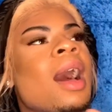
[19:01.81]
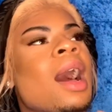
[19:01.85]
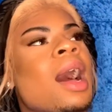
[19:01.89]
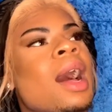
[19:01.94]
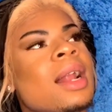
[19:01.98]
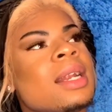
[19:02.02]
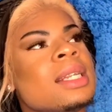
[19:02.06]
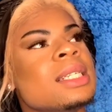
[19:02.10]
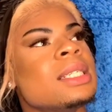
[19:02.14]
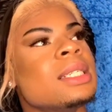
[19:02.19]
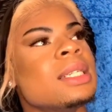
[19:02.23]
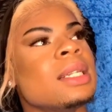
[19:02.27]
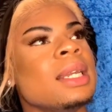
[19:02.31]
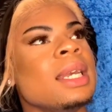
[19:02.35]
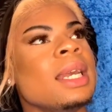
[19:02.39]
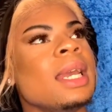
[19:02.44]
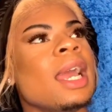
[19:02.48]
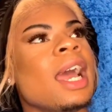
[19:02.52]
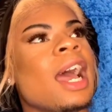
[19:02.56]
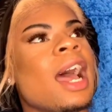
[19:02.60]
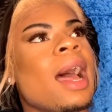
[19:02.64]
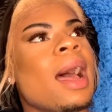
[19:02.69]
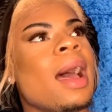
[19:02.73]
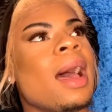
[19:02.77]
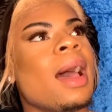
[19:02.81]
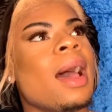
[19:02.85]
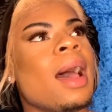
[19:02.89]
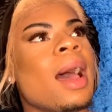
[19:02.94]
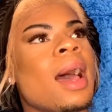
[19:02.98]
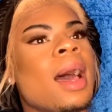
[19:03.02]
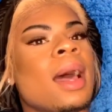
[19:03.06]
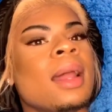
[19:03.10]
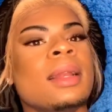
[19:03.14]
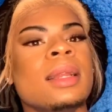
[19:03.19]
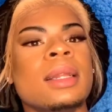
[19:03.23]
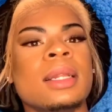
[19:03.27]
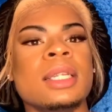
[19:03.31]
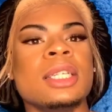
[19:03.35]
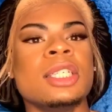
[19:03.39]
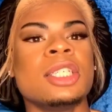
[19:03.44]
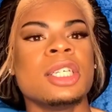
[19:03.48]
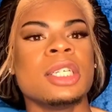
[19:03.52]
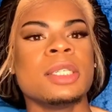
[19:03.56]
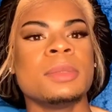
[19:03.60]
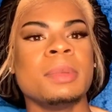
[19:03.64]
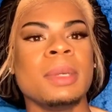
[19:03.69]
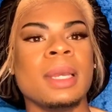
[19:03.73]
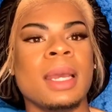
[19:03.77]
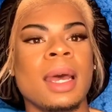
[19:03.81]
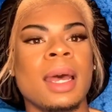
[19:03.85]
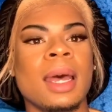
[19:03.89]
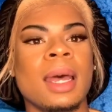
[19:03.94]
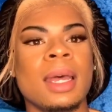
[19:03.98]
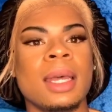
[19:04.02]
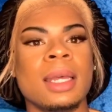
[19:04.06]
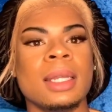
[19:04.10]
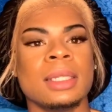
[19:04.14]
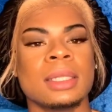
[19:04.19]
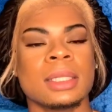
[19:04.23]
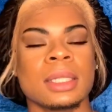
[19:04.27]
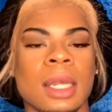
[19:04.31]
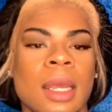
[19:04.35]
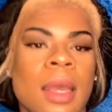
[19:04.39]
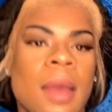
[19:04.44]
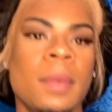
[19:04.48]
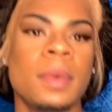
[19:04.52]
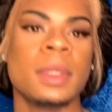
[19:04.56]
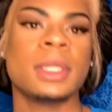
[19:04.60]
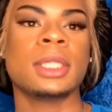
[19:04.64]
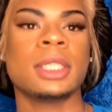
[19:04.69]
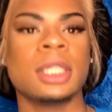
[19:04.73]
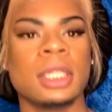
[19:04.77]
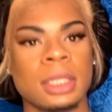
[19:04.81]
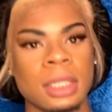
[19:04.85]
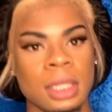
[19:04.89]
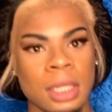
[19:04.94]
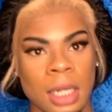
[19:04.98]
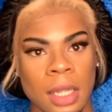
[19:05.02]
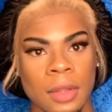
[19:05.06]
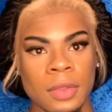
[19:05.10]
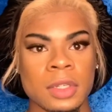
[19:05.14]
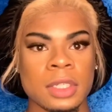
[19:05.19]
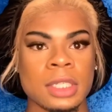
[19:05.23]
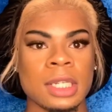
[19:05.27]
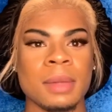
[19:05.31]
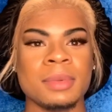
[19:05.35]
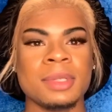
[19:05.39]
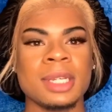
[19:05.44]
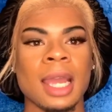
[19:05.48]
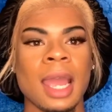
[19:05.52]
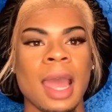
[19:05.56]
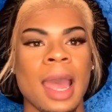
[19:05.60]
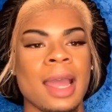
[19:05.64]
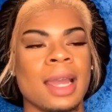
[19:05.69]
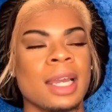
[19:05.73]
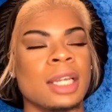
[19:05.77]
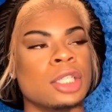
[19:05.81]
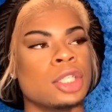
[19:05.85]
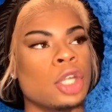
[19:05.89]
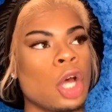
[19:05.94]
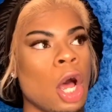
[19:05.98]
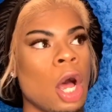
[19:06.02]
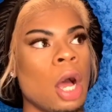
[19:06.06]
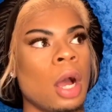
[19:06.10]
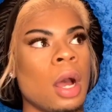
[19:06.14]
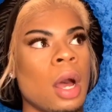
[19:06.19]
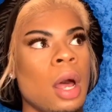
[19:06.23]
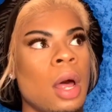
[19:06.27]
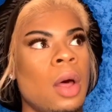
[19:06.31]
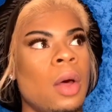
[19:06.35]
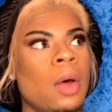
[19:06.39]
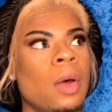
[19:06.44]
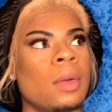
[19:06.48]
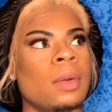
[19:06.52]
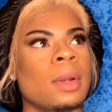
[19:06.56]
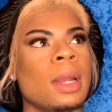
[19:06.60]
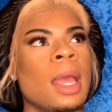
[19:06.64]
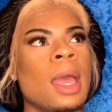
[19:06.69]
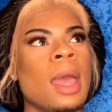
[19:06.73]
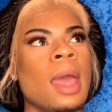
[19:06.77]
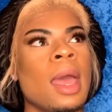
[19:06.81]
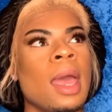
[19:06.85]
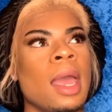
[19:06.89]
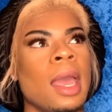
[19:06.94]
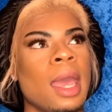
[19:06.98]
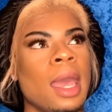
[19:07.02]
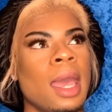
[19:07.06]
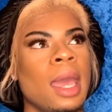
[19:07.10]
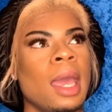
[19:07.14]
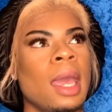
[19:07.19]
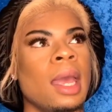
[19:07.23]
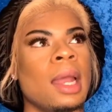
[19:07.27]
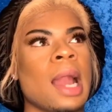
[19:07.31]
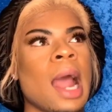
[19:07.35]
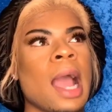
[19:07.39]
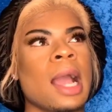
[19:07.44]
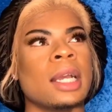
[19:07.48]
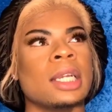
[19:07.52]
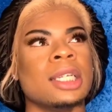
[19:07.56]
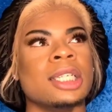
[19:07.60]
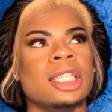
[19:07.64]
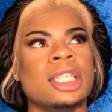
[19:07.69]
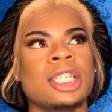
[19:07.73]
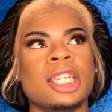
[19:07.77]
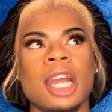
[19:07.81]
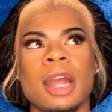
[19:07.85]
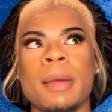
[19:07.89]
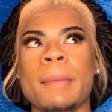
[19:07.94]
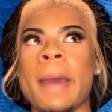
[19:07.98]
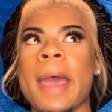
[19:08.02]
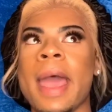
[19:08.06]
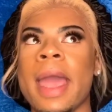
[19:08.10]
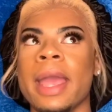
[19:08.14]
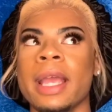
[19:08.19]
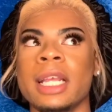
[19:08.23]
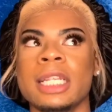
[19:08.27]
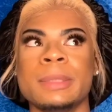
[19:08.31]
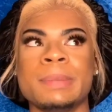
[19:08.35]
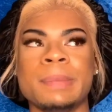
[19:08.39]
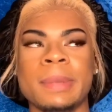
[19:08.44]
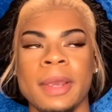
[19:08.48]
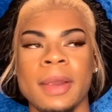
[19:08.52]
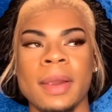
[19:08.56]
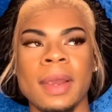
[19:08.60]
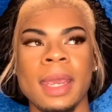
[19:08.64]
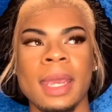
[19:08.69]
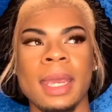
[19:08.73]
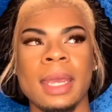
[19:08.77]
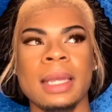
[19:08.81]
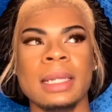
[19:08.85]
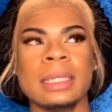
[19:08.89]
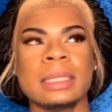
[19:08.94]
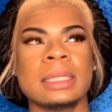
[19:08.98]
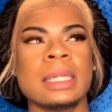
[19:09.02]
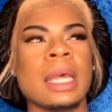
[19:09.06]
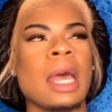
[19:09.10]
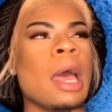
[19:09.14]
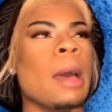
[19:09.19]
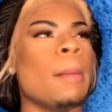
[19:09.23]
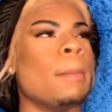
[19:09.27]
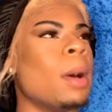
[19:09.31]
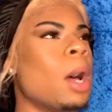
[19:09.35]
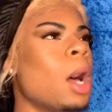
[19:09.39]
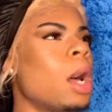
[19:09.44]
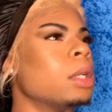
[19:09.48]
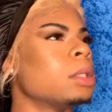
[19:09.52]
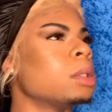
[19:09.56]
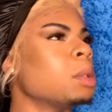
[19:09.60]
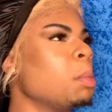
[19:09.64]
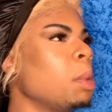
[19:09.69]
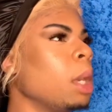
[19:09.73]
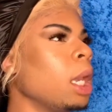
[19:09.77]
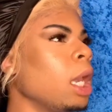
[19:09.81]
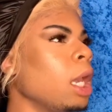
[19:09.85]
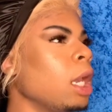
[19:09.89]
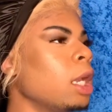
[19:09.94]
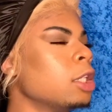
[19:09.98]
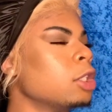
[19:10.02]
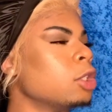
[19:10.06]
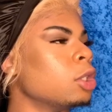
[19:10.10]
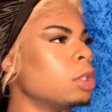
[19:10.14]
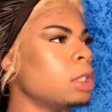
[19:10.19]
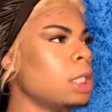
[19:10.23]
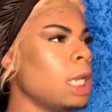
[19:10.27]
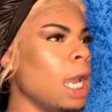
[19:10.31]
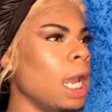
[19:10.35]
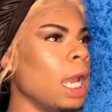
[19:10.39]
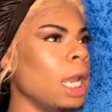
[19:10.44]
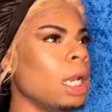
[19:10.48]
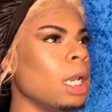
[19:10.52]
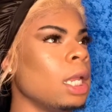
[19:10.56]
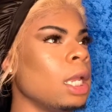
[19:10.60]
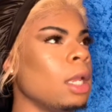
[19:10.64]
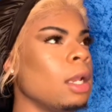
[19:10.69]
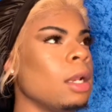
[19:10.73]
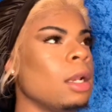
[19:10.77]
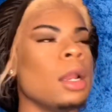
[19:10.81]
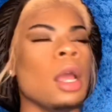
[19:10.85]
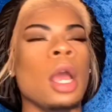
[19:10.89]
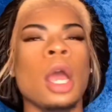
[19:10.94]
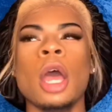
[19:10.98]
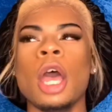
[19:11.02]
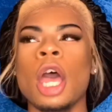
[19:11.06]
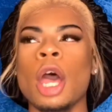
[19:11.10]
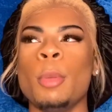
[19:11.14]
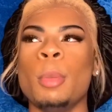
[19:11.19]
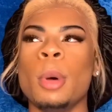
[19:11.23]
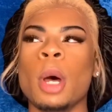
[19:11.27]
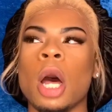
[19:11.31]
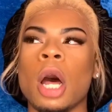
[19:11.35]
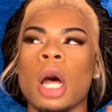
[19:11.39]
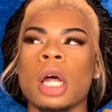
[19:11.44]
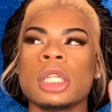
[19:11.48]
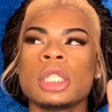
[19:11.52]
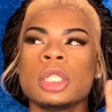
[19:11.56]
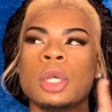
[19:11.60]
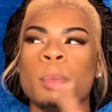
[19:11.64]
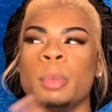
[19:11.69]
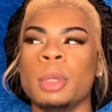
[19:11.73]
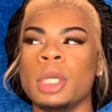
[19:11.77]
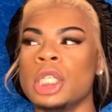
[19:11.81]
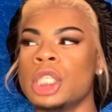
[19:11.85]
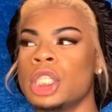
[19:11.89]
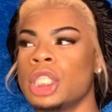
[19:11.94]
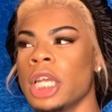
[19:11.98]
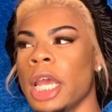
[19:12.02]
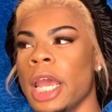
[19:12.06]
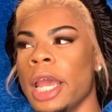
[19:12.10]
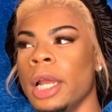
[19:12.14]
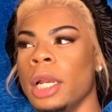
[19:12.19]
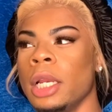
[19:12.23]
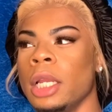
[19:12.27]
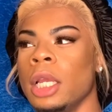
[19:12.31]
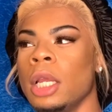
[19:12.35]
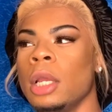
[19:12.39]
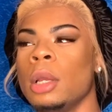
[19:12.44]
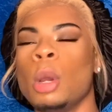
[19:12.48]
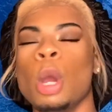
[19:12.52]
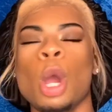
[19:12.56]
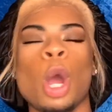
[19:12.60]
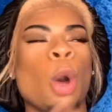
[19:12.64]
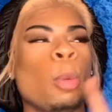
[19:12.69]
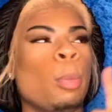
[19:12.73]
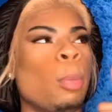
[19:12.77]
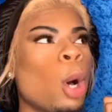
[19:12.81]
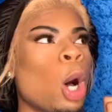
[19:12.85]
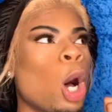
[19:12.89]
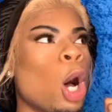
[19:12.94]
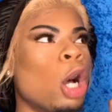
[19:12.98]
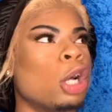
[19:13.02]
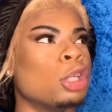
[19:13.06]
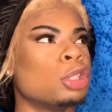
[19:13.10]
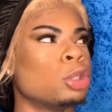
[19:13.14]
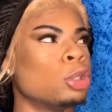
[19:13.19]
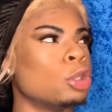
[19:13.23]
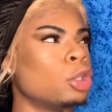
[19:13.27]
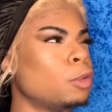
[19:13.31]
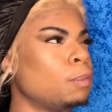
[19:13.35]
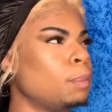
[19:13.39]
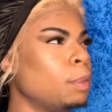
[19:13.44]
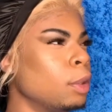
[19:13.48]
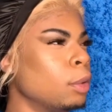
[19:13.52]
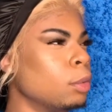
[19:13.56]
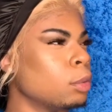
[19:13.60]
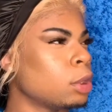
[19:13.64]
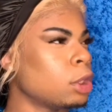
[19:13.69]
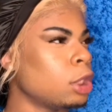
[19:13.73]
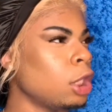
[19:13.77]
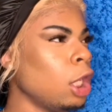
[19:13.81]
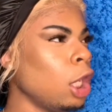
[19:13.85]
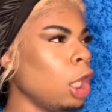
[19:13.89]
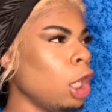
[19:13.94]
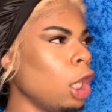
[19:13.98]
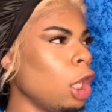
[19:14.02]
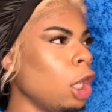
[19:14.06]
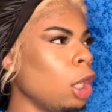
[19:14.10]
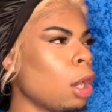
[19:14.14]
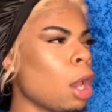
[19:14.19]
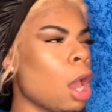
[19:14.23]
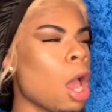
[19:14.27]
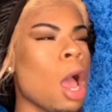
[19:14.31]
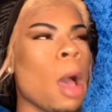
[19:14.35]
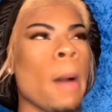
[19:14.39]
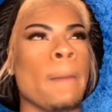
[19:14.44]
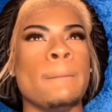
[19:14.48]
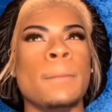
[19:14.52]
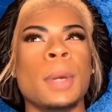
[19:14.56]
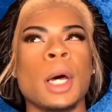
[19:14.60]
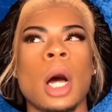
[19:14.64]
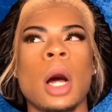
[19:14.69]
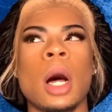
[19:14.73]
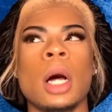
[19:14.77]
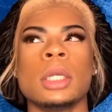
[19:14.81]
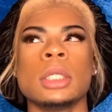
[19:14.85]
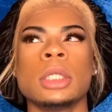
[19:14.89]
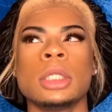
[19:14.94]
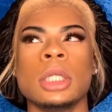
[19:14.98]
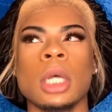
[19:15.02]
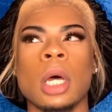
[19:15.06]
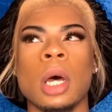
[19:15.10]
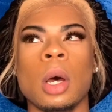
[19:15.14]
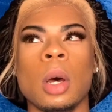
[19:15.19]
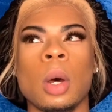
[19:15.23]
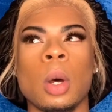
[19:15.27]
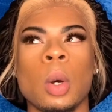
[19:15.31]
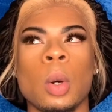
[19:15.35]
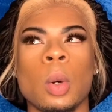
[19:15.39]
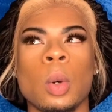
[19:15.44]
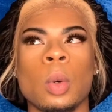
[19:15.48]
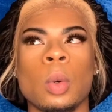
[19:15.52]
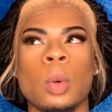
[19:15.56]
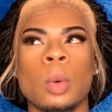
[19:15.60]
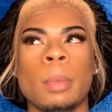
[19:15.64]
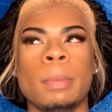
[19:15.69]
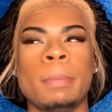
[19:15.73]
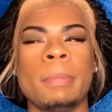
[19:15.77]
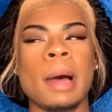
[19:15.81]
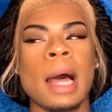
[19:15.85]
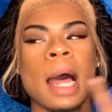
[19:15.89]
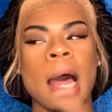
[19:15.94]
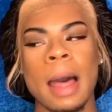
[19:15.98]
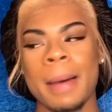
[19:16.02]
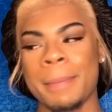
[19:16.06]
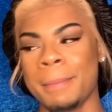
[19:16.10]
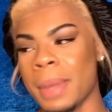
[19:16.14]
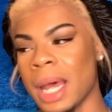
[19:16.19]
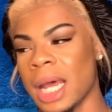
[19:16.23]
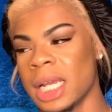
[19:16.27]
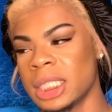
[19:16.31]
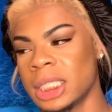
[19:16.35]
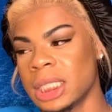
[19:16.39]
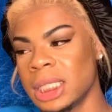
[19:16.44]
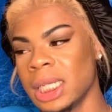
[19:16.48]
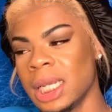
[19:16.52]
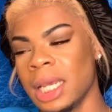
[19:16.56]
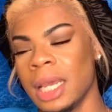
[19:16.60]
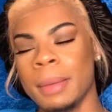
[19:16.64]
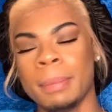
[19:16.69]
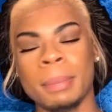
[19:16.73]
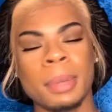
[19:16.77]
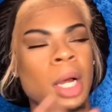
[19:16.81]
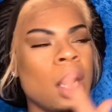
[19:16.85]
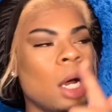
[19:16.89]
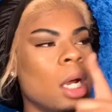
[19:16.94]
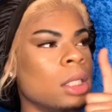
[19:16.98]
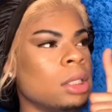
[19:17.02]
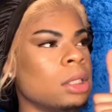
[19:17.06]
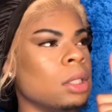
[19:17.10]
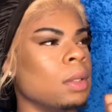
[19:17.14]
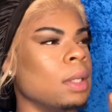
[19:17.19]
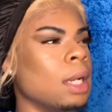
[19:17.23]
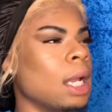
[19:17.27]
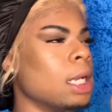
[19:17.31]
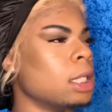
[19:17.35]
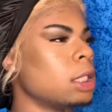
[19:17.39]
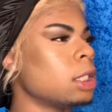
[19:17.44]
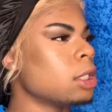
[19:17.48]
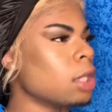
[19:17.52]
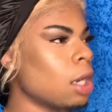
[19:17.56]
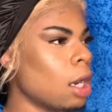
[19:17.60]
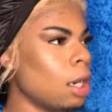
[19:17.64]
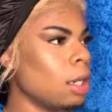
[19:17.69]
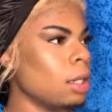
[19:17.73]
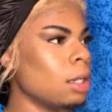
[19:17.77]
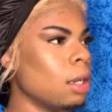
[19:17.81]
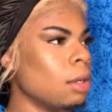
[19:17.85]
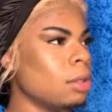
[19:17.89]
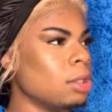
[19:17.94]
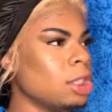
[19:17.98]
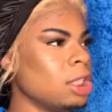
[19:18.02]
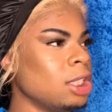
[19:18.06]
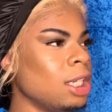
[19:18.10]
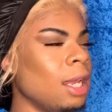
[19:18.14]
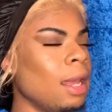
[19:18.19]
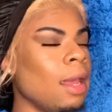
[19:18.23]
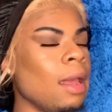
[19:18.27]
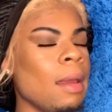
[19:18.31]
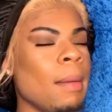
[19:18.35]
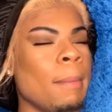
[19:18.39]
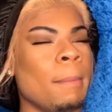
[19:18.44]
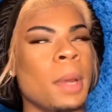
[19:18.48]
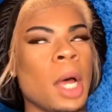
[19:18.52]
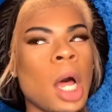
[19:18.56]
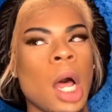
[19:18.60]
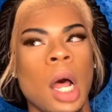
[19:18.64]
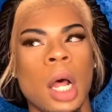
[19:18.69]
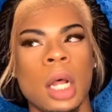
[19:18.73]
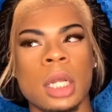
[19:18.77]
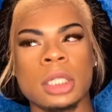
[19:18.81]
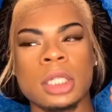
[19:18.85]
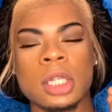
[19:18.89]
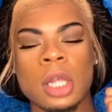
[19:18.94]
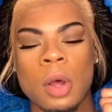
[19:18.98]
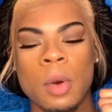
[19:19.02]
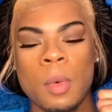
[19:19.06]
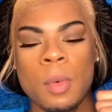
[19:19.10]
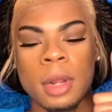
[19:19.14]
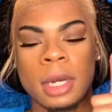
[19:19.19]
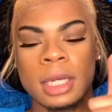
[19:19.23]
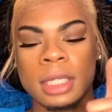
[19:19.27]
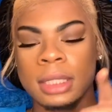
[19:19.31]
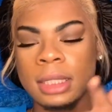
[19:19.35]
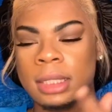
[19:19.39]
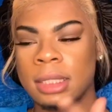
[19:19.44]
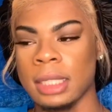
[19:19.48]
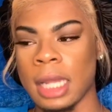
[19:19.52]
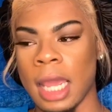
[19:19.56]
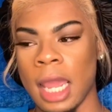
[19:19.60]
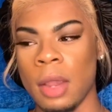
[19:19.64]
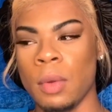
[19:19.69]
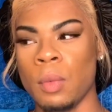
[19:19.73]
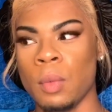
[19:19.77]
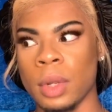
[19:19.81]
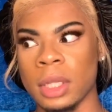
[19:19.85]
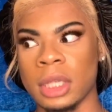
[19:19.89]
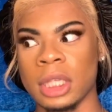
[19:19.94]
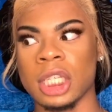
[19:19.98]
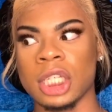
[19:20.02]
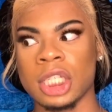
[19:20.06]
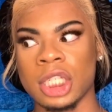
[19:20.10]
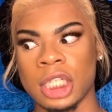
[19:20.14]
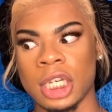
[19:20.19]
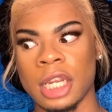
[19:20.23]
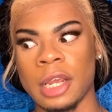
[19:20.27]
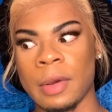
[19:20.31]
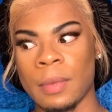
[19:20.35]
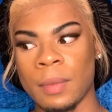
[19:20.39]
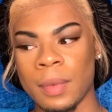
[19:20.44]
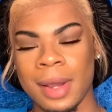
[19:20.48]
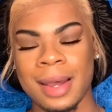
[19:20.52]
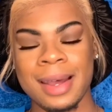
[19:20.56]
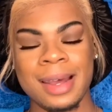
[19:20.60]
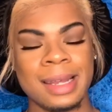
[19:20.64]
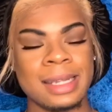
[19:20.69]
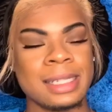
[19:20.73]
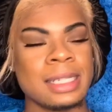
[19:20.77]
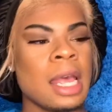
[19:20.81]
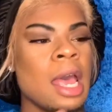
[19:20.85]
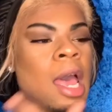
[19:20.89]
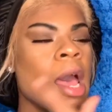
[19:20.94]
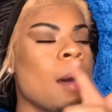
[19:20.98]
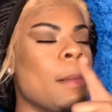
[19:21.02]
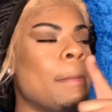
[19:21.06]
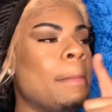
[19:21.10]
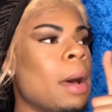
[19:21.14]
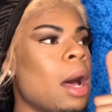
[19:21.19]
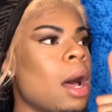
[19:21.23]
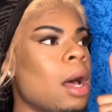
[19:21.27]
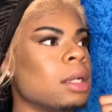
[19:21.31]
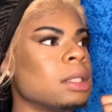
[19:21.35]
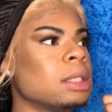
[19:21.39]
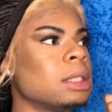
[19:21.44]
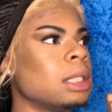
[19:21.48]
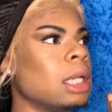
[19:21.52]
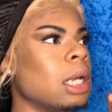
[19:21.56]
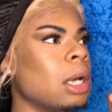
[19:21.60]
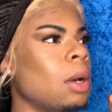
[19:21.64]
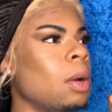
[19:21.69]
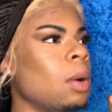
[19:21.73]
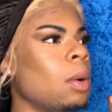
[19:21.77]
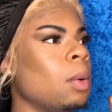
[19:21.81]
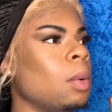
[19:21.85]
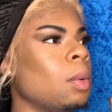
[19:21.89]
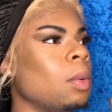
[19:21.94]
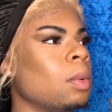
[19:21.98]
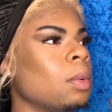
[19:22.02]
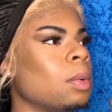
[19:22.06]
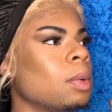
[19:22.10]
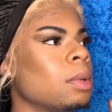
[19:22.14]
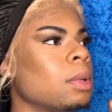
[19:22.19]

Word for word: Honestly, I did this just because it was just another subject I can talk on and I could share my experience, but also make it entertaining, but also be shady, but also spill tea, but also pop my shit, but also not start no shit, but also want to state what the shit was, but also